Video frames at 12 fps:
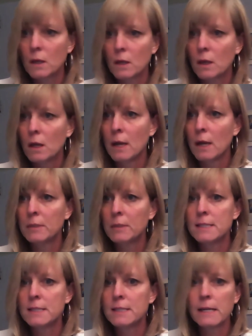And please
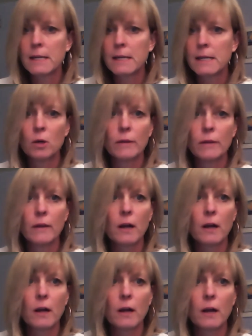say hello in the
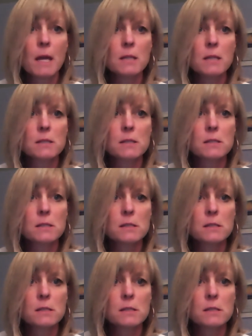comments